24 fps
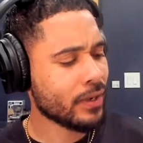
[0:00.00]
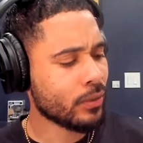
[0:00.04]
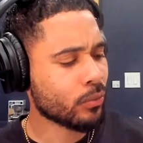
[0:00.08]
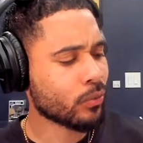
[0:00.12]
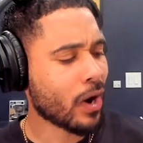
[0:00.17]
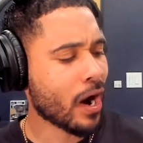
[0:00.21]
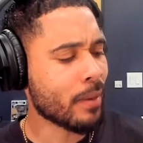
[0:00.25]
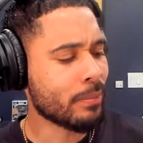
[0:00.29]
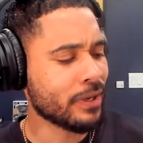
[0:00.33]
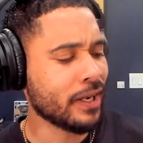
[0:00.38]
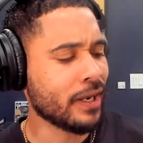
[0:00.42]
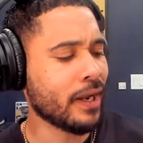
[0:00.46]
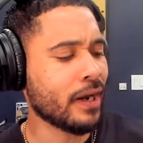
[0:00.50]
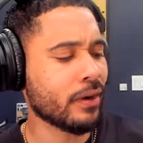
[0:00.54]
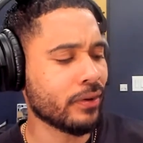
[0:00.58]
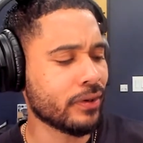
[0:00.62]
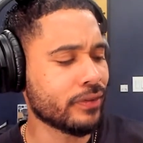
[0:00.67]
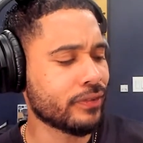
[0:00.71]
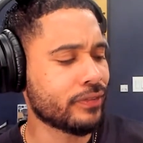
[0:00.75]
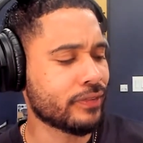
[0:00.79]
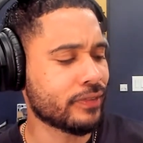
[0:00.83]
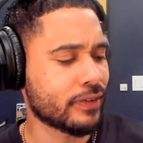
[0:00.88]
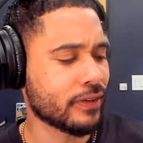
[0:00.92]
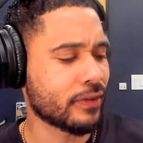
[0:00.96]
Robin
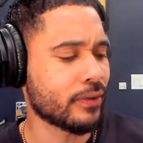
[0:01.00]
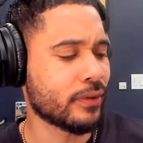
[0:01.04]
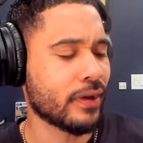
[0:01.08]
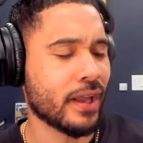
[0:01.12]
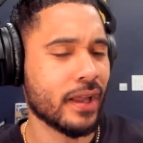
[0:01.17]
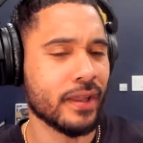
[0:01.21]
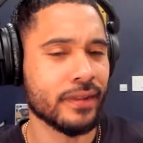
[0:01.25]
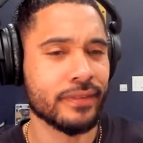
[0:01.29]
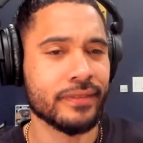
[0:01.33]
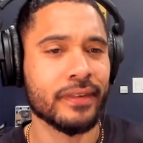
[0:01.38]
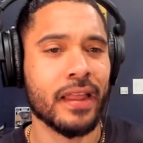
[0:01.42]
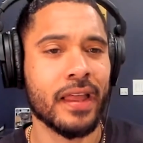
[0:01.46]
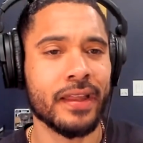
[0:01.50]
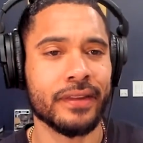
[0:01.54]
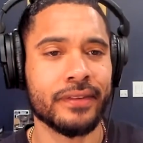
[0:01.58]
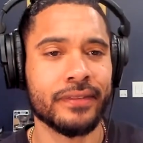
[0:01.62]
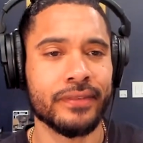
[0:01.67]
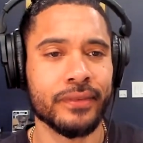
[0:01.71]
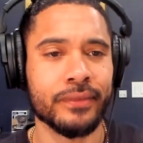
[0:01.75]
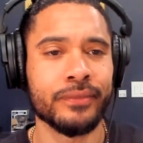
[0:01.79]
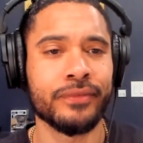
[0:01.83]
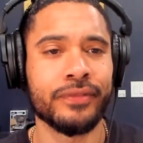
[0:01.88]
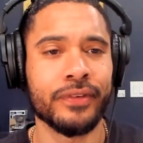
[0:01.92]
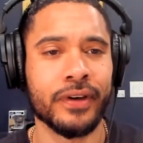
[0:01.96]
Harris still has like
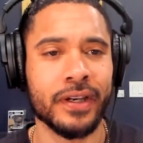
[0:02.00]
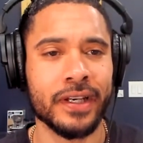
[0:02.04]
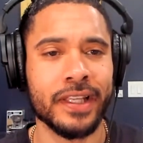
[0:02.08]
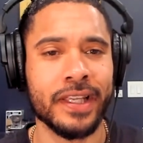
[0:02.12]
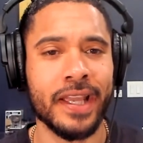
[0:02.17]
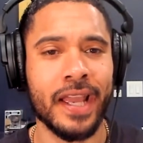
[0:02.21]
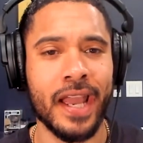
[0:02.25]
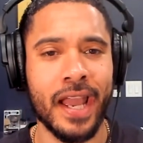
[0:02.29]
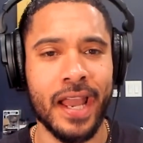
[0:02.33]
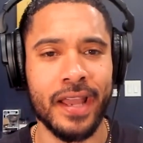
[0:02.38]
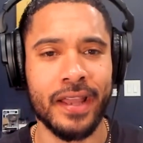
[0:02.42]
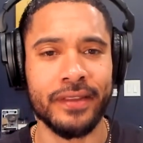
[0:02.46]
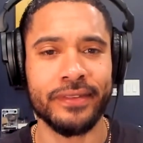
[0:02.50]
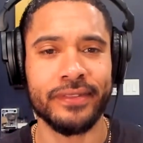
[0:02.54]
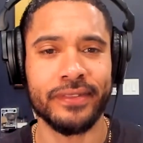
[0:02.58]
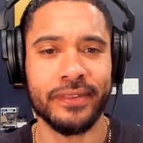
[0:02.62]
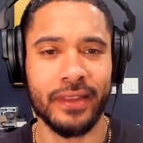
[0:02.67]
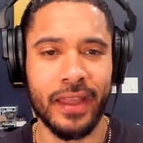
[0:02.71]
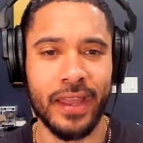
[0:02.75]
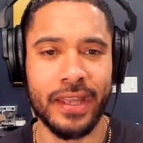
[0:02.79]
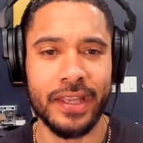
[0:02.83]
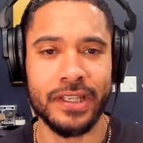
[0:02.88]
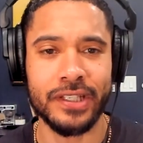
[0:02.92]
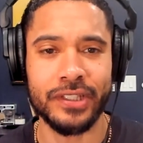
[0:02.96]
some funny ass
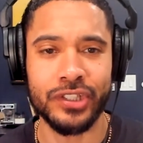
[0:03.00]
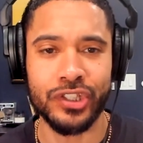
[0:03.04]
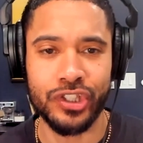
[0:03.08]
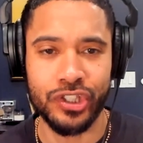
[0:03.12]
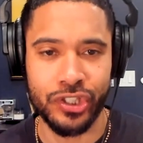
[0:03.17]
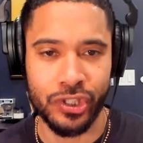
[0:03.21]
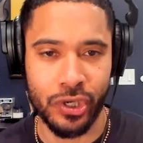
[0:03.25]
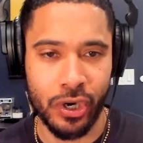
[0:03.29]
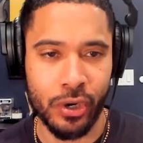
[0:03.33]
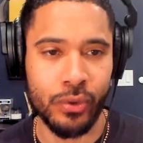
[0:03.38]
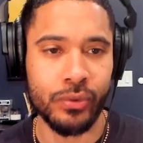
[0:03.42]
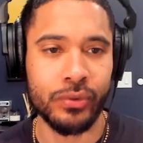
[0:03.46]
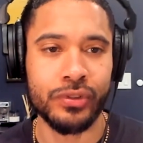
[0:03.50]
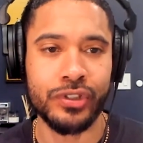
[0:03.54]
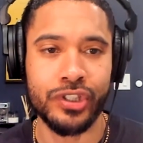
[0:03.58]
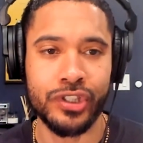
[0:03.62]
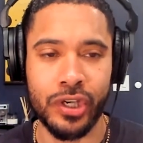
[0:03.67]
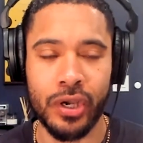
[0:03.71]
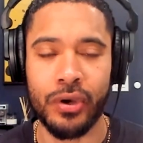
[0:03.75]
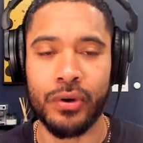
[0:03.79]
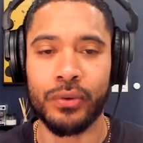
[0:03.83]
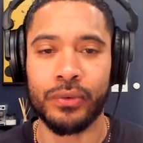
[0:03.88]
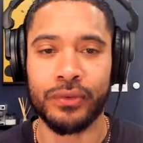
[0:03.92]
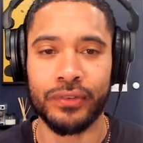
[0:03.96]
like
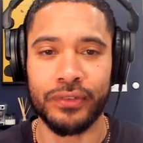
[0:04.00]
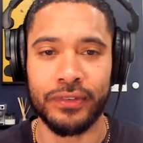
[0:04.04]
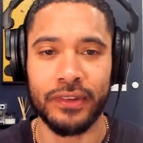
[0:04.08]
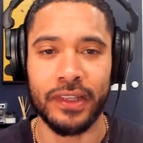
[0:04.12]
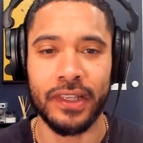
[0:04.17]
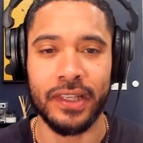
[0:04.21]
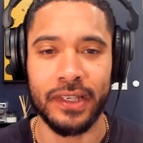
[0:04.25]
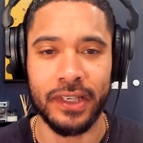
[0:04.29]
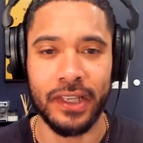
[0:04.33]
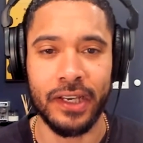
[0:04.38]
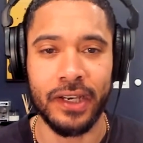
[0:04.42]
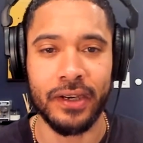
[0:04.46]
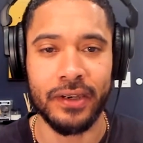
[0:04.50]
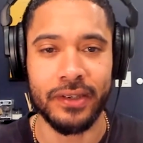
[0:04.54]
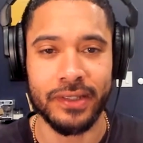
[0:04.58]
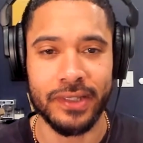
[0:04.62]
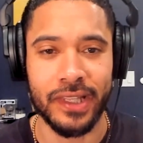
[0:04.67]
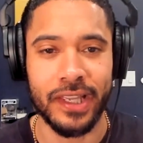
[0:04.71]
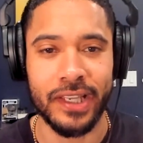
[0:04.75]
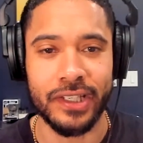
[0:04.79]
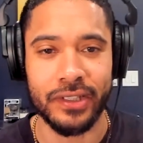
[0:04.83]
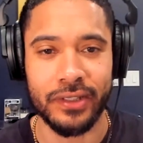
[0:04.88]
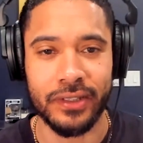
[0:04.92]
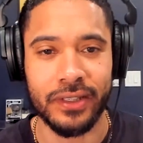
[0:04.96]
jokes in there
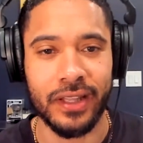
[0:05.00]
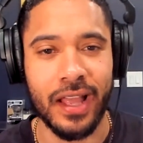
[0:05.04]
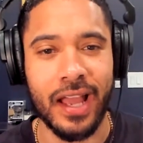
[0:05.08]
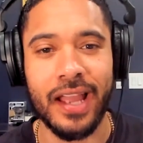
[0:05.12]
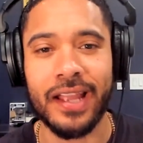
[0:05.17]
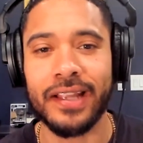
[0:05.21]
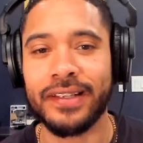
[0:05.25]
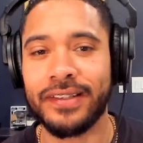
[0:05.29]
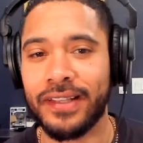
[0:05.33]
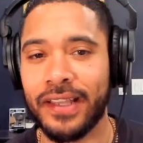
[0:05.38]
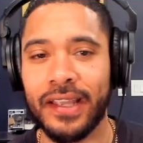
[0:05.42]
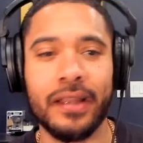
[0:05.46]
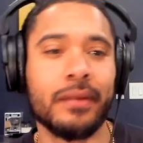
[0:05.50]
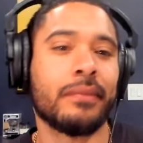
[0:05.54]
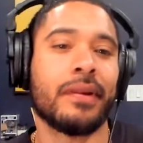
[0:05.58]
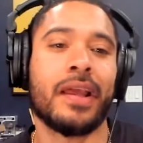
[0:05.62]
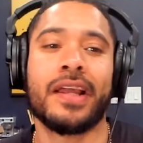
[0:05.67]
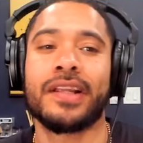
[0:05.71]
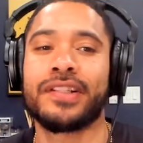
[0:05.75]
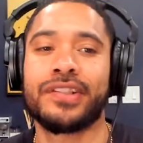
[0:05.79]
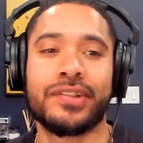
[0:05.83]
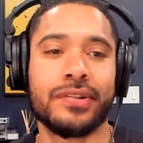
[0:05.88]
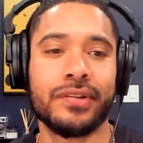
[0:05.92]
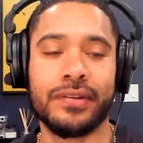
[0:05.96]
that you're like, damn,
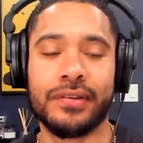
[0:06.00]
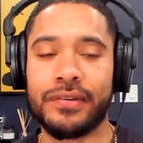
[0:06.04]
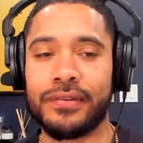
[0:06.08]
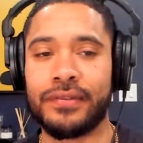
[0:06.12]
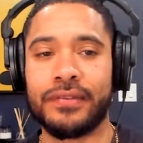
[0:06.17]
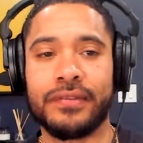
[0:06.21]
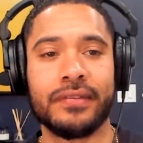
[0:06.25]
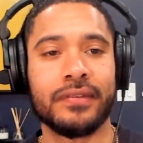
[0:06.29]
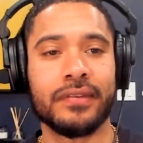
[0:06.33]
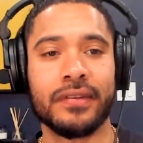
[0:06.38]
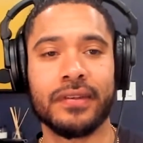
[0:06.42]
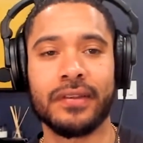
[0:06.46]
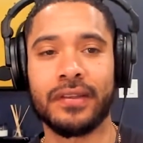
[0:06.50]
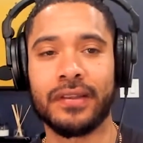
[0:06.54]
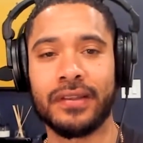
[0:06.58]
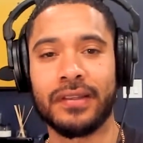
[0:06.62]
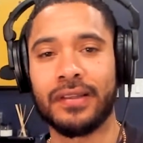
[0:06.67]
that's just